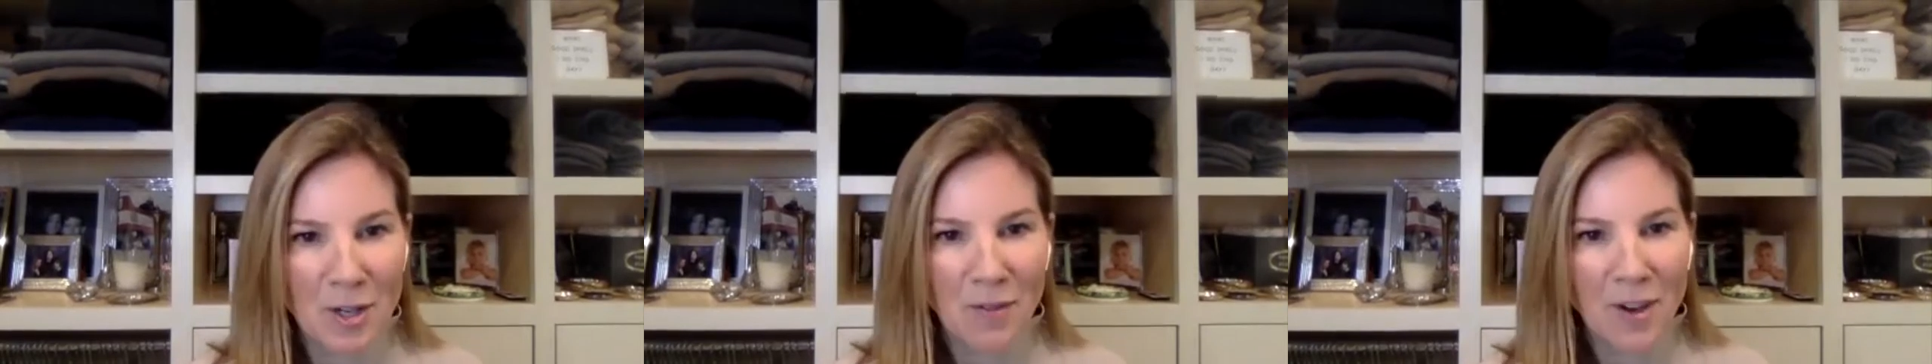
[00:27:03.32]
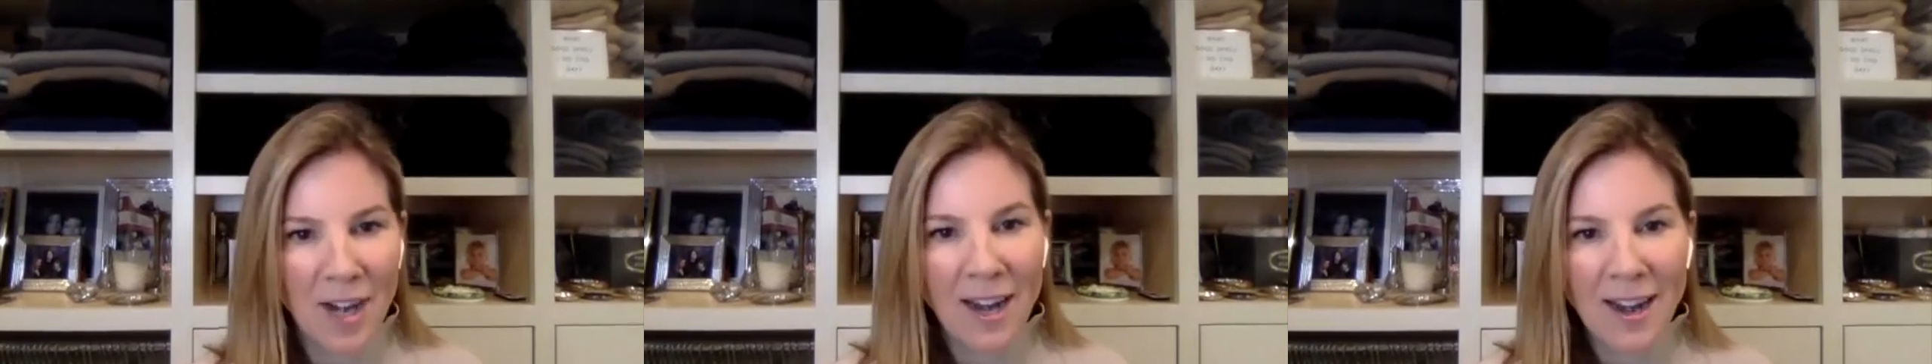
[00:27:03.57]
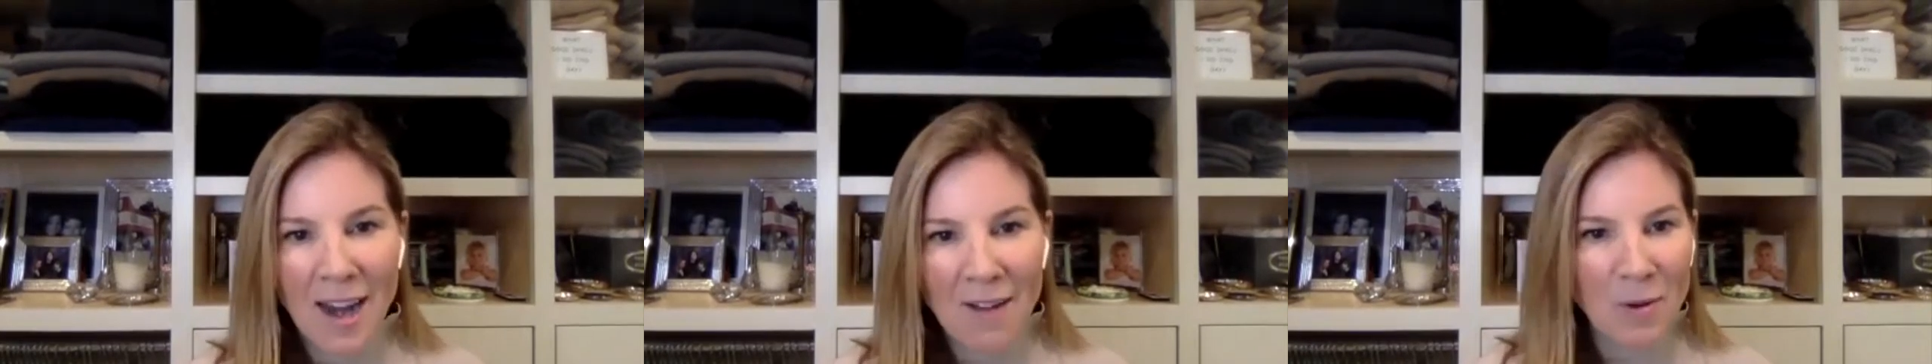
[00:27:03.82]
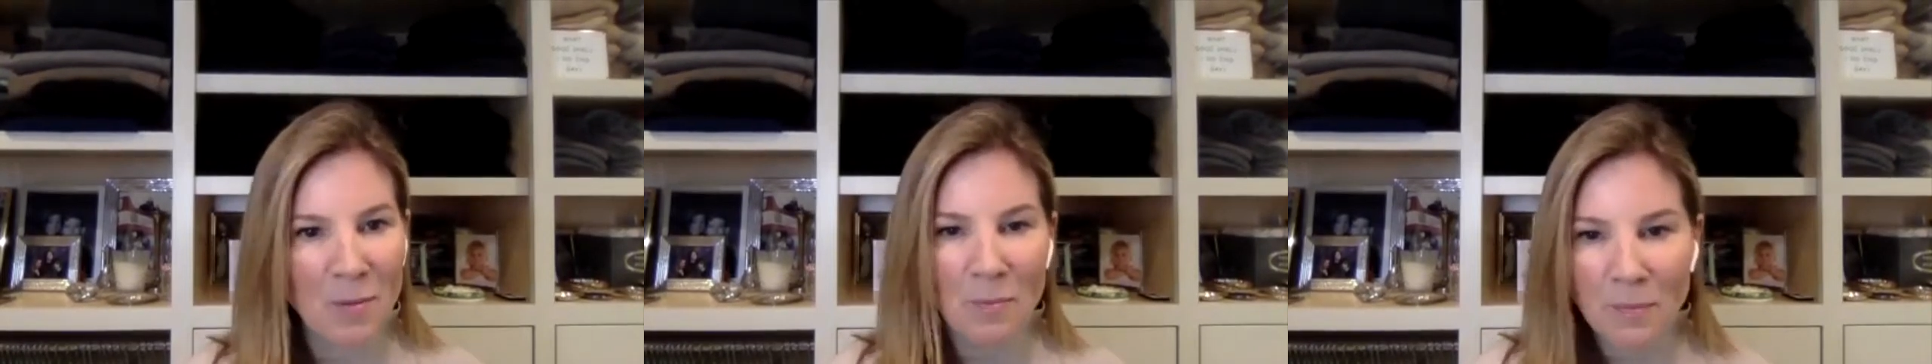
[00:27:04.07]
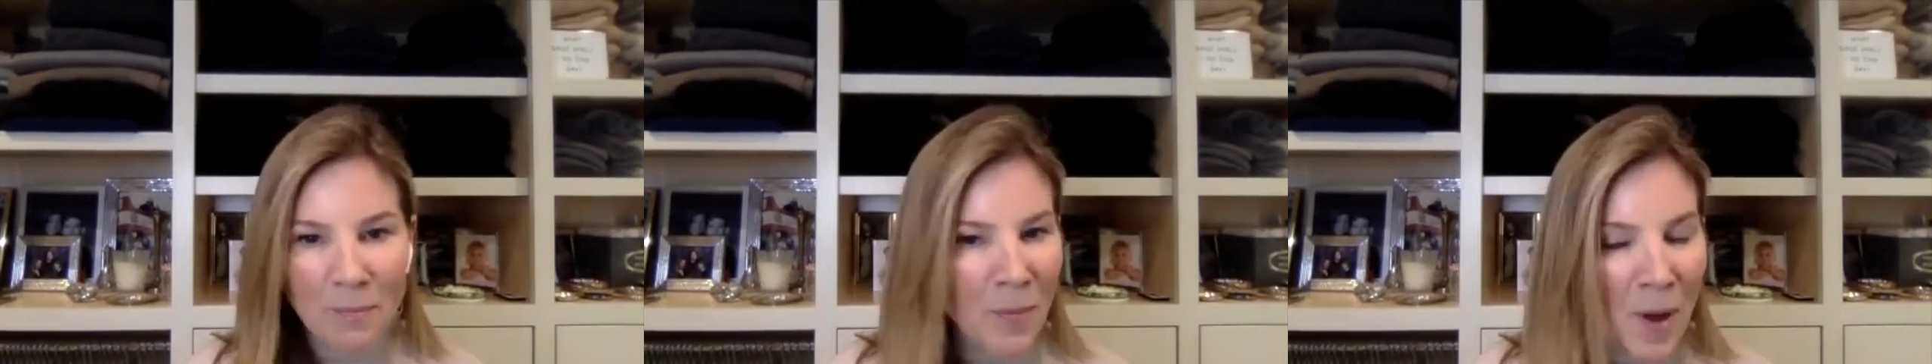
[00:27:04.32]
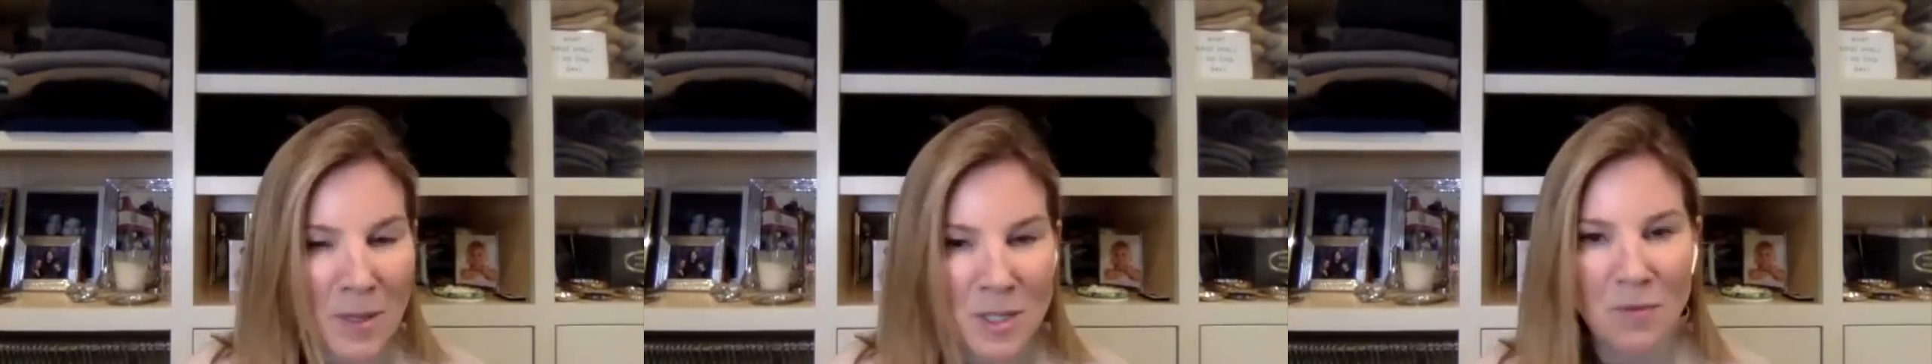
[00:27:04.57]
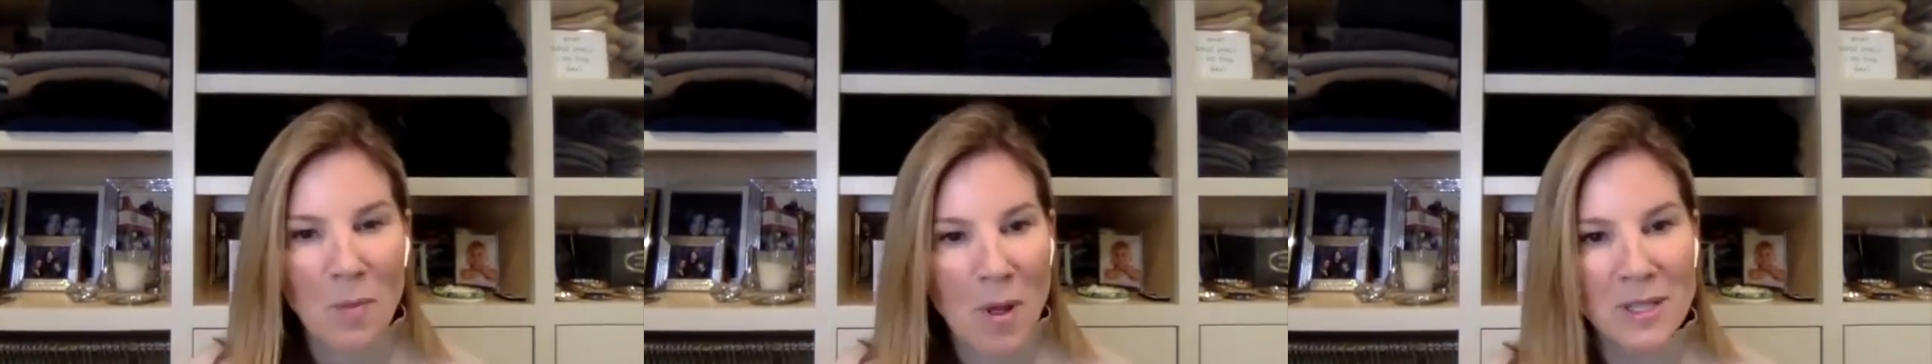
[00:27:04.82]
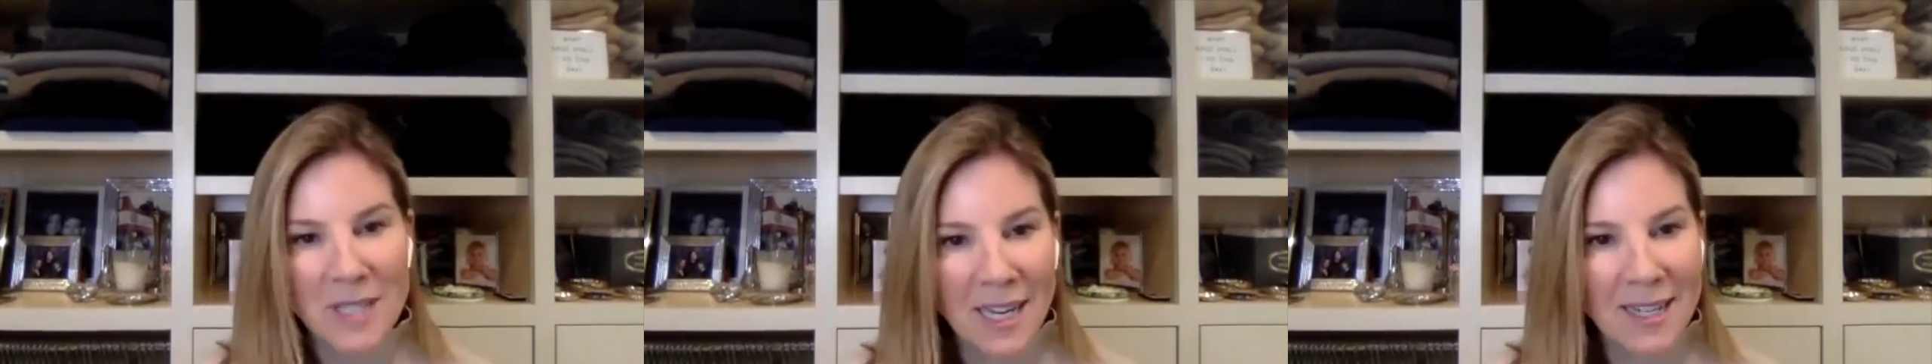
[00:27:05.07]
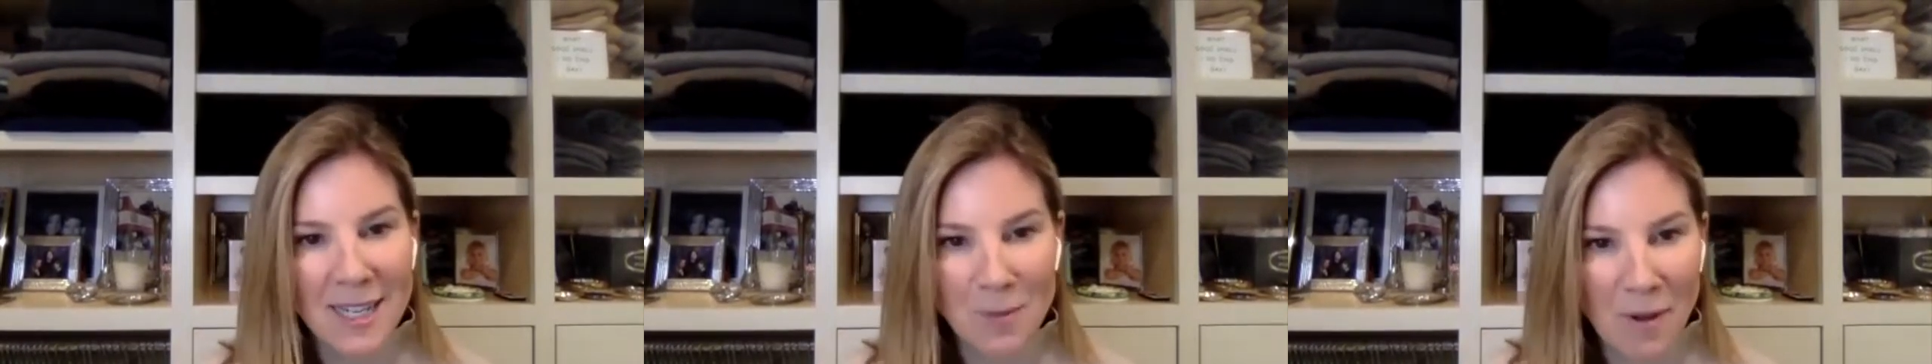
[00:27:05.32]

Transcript: over, and every, most of them all say it takes